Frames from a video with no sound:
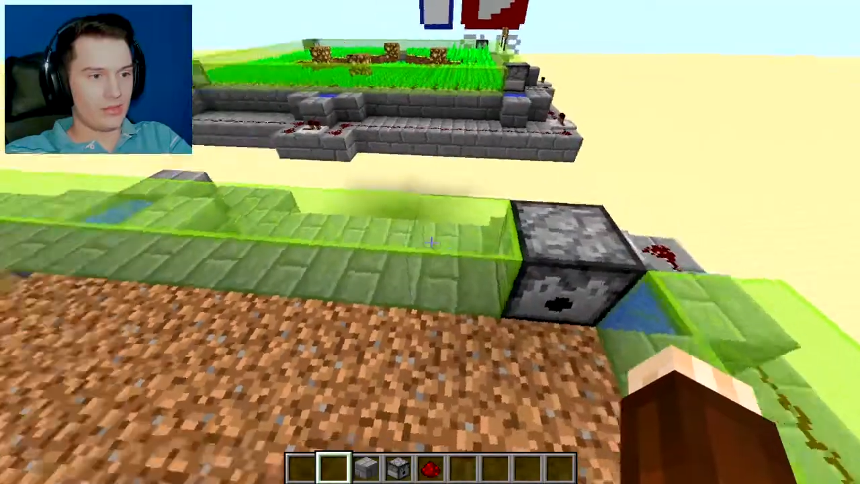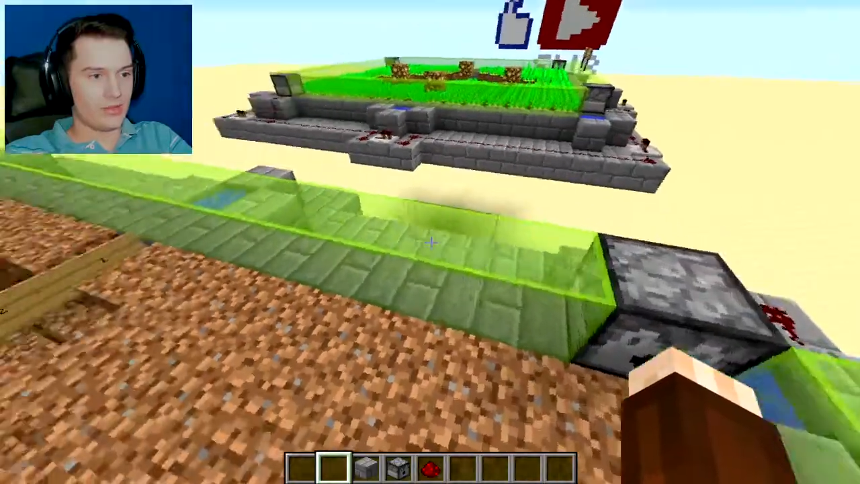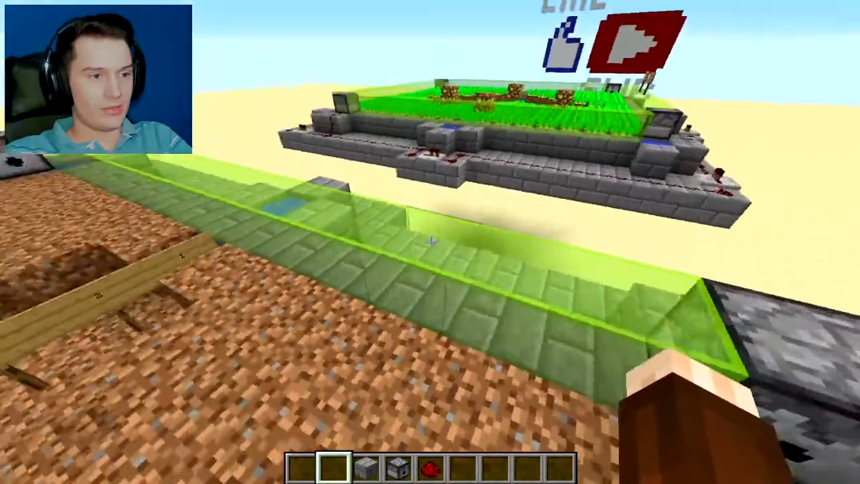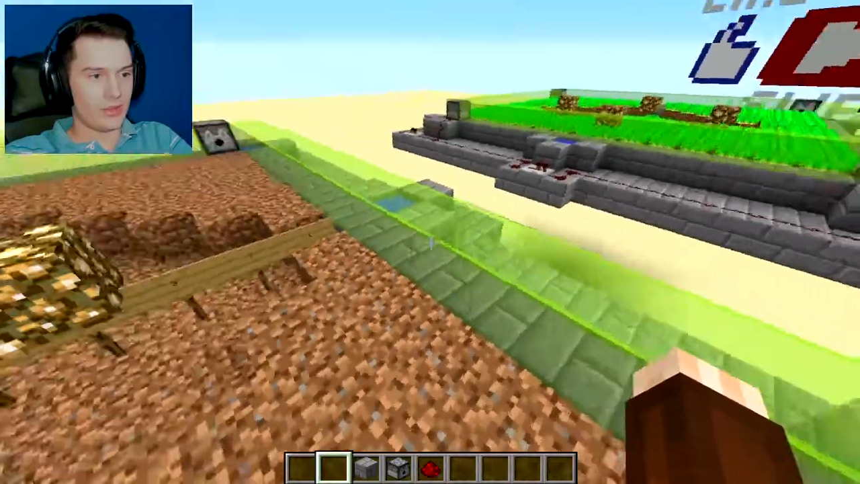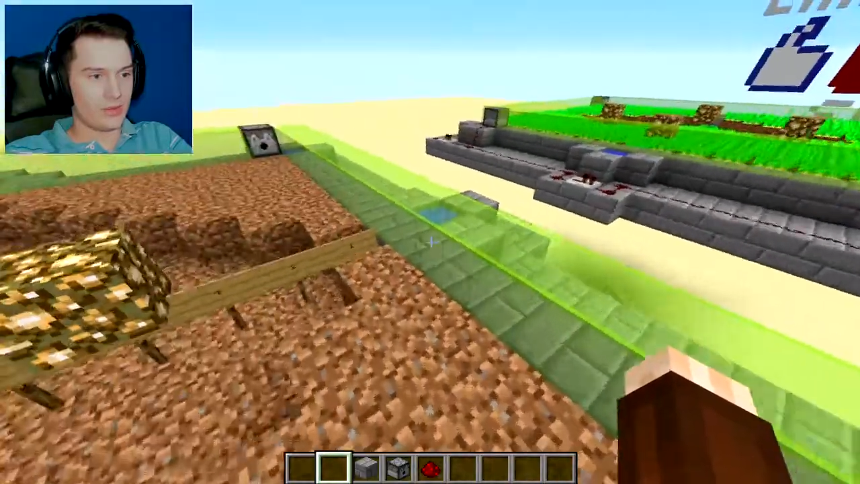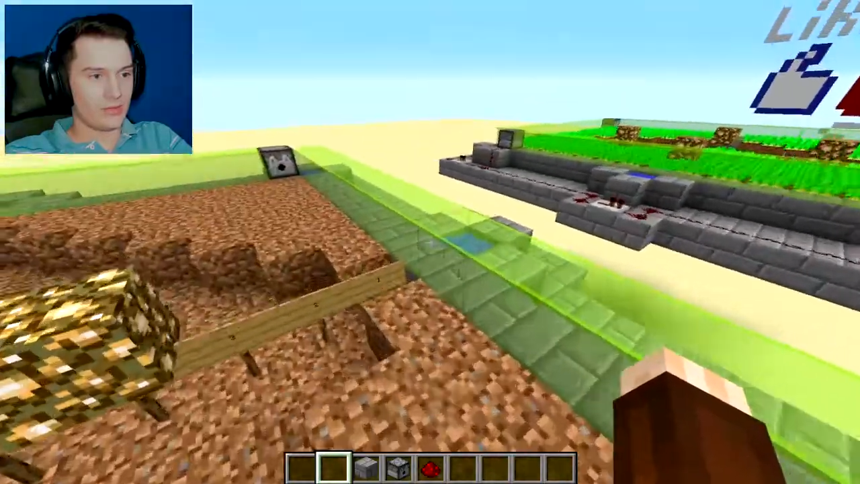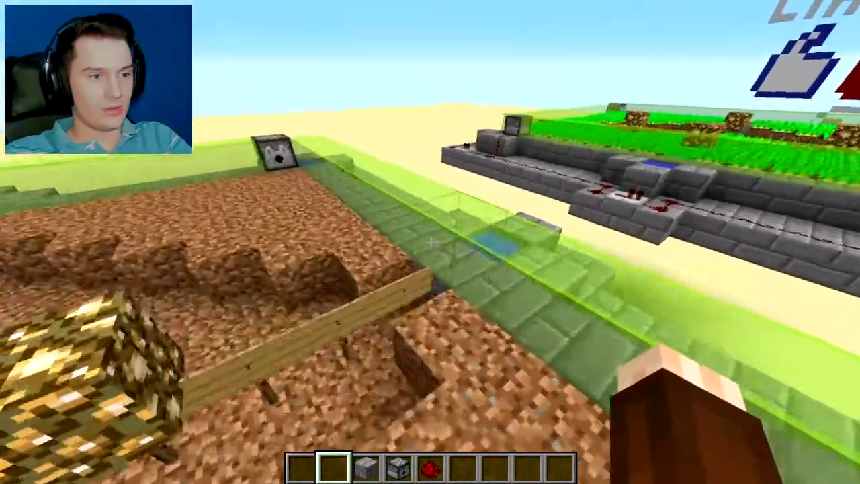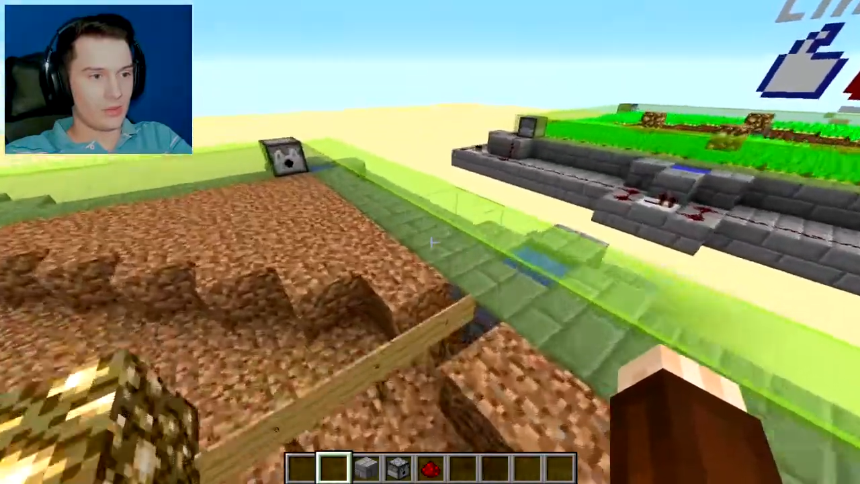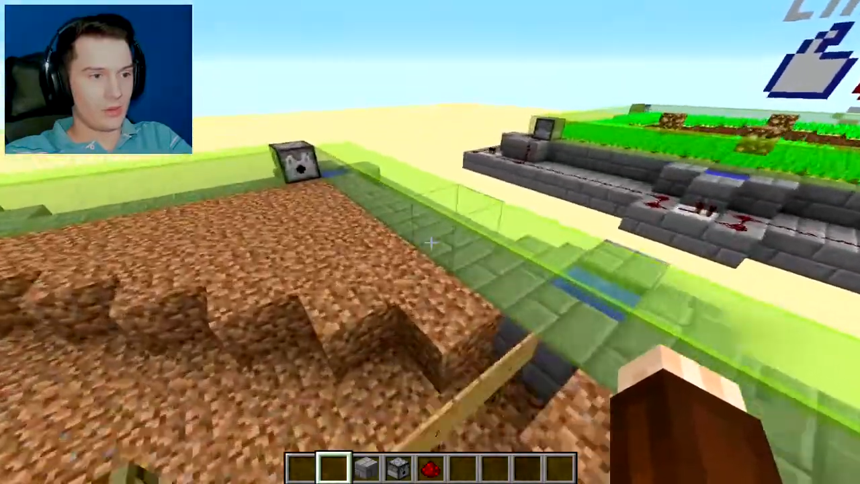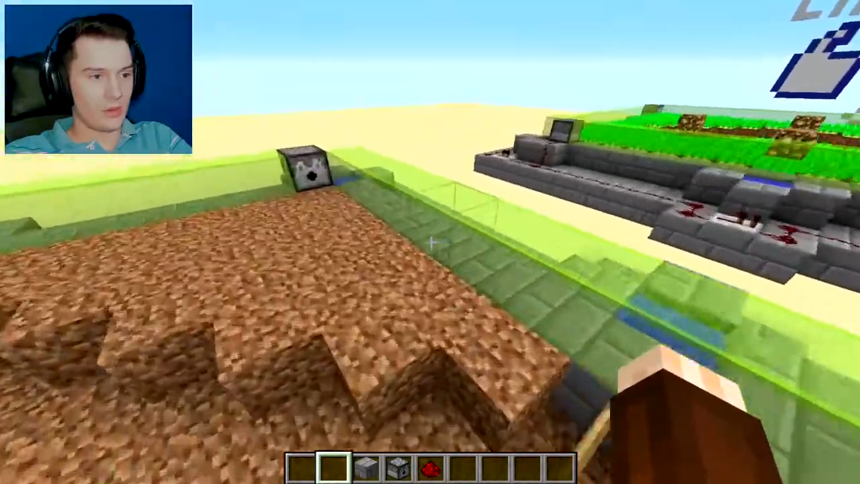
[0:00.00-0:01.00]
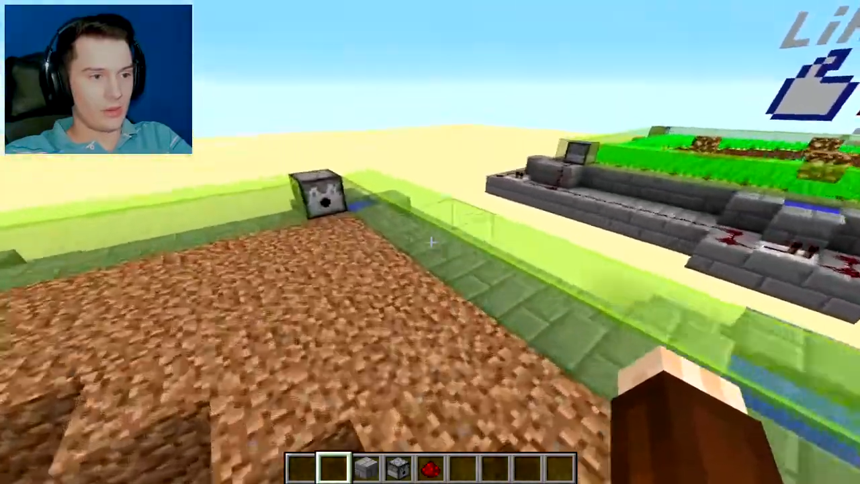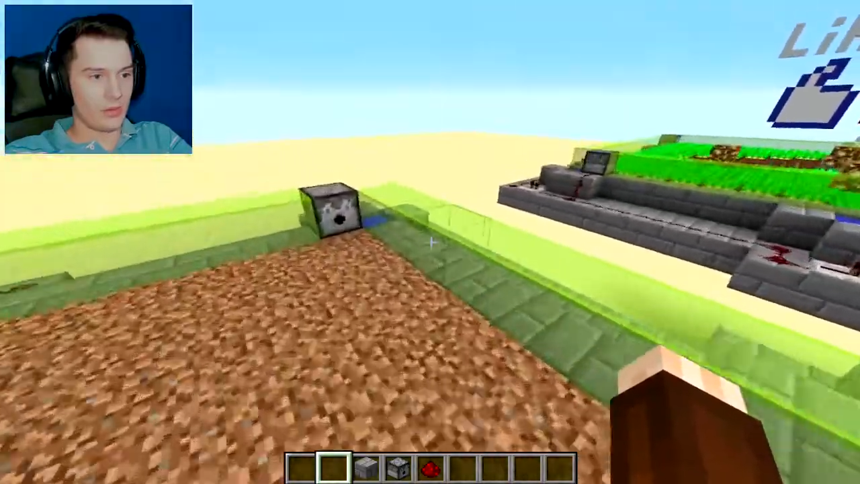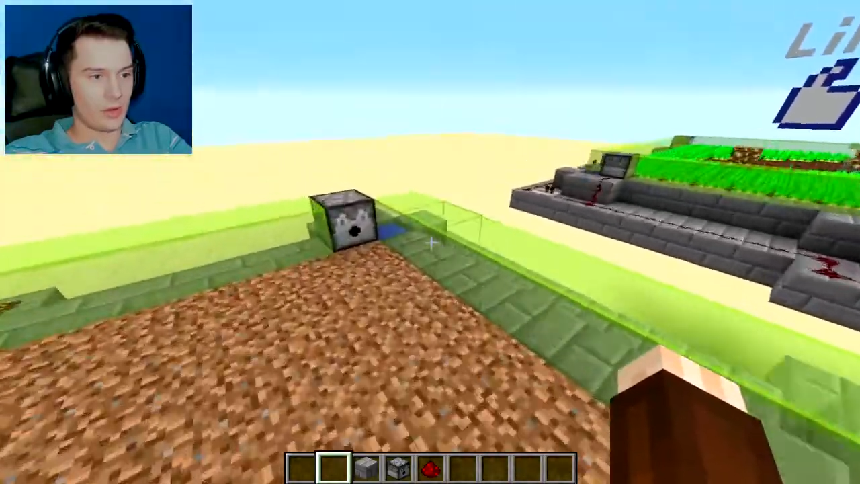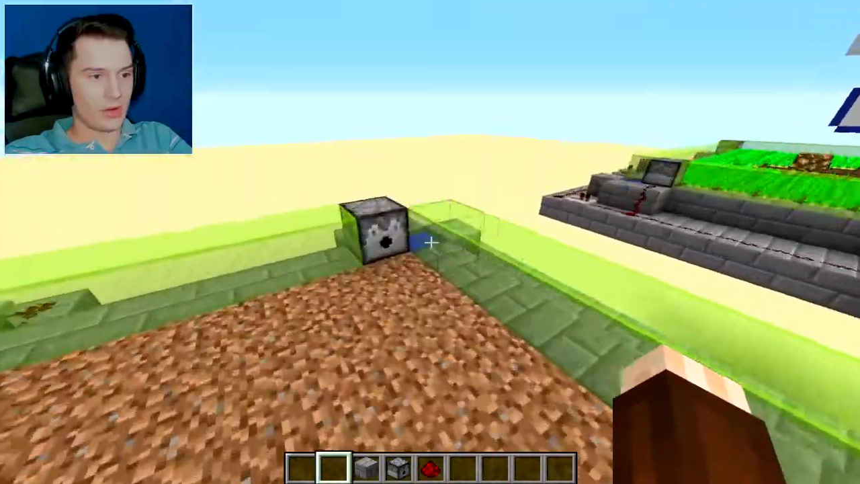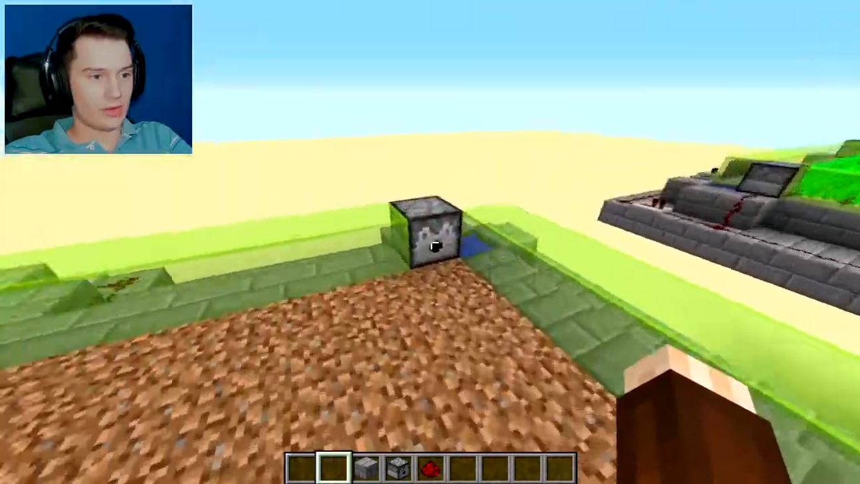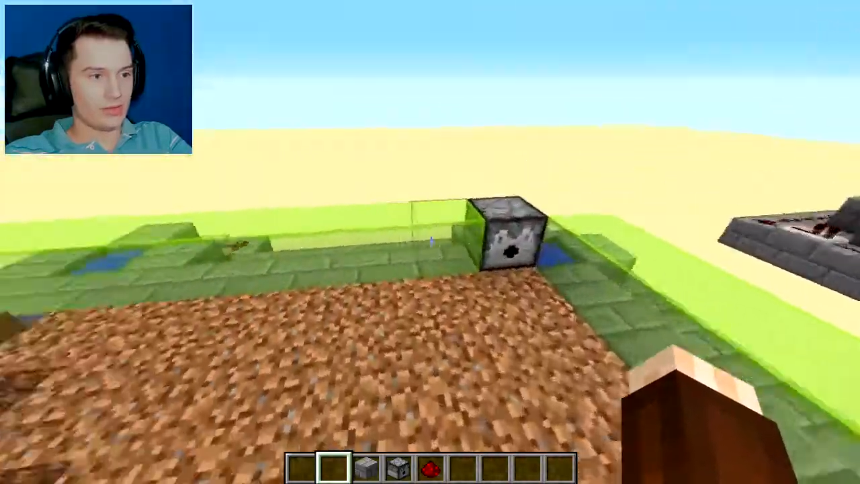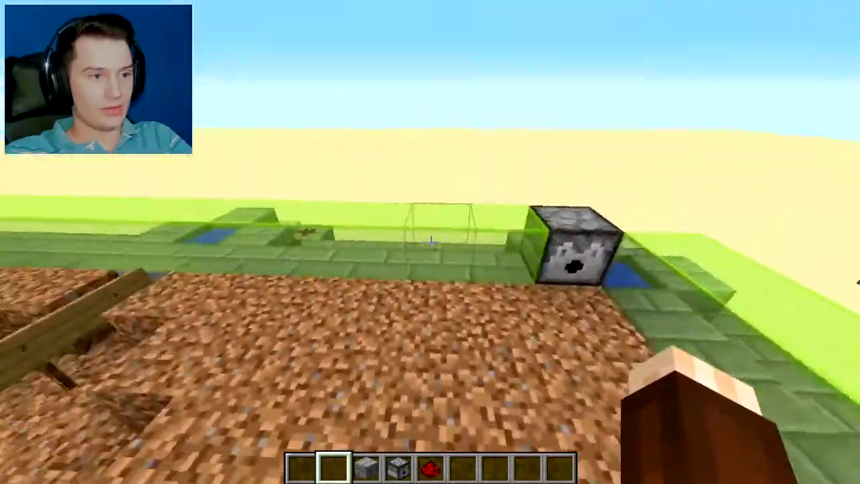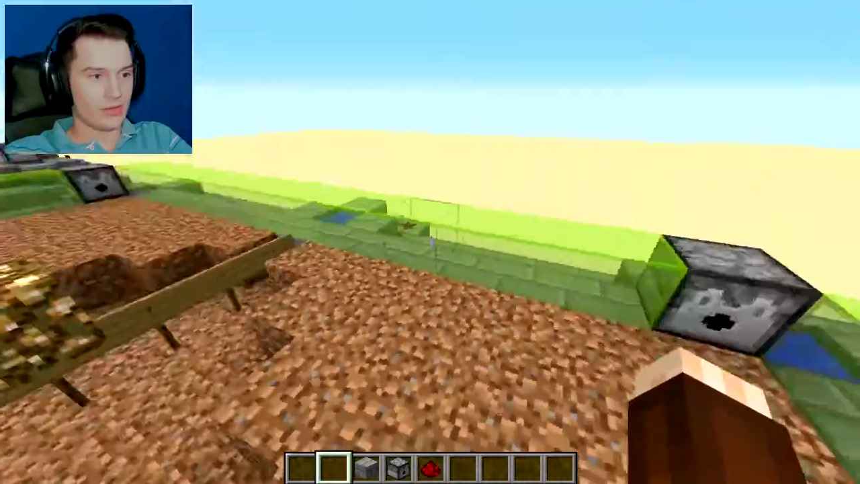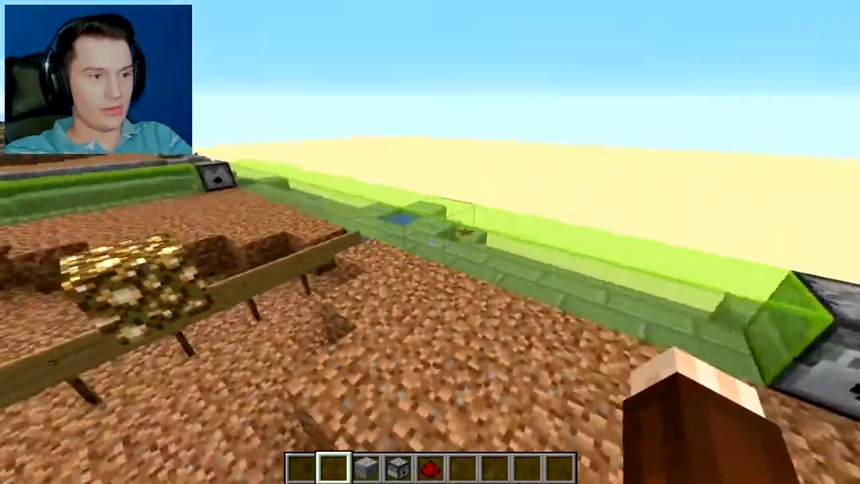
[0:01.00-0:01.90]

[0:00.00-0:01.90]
each dispenser all the way across,